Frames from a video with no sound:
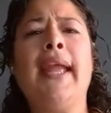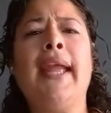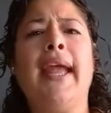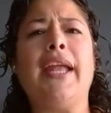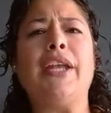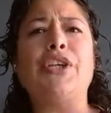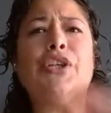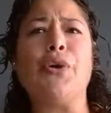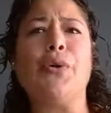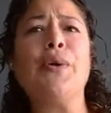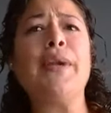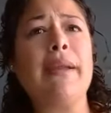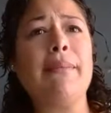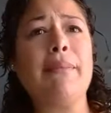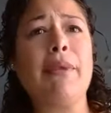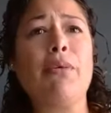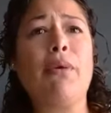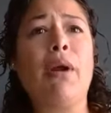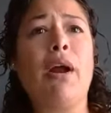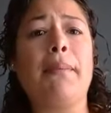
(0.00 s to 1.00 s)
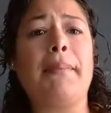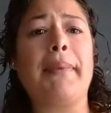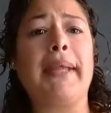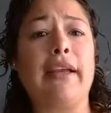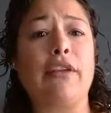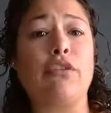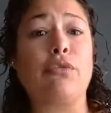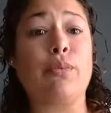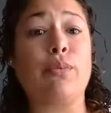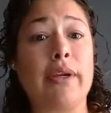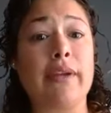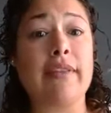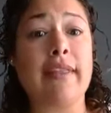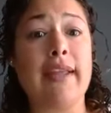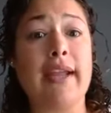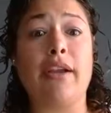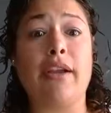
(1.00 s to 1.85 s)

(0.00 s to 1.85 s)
And don't get me wrong, because we're there,